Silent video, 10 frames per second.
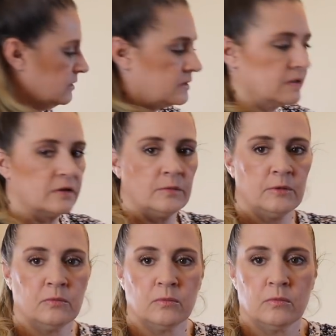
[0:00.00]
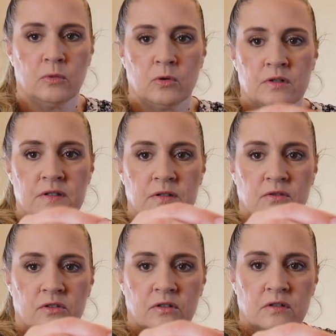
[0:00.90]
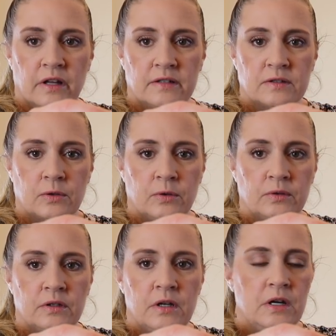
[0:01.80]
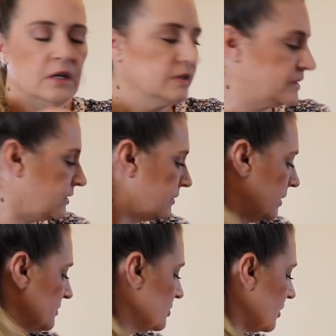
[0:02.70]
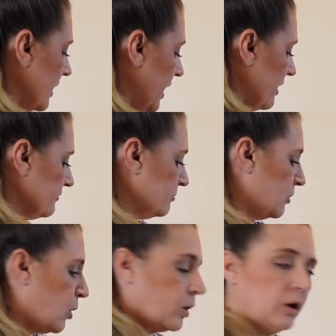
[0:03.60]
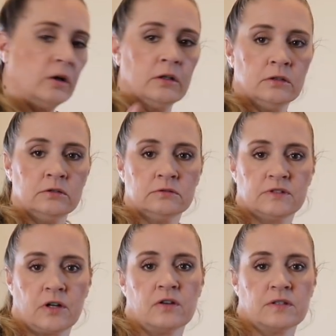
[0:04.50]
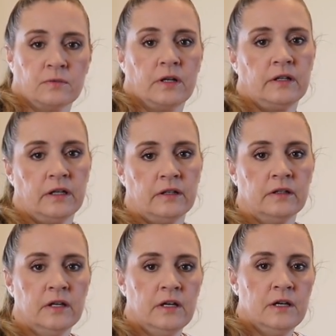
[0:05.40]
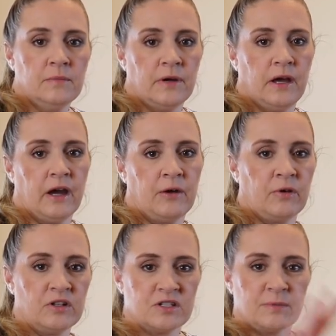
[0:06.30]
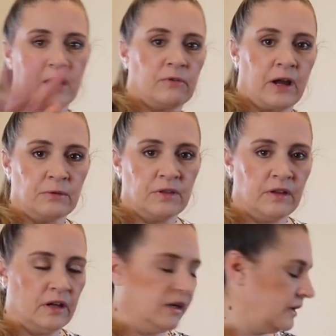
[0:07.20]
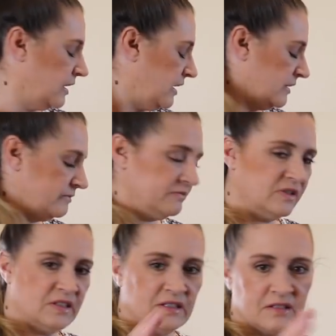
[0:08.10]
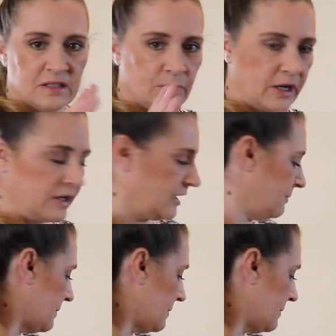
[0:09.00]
was a little bit more silver, less gold. So I'm sure I have more stars than what I need, but I want to just play around with it and see what I can come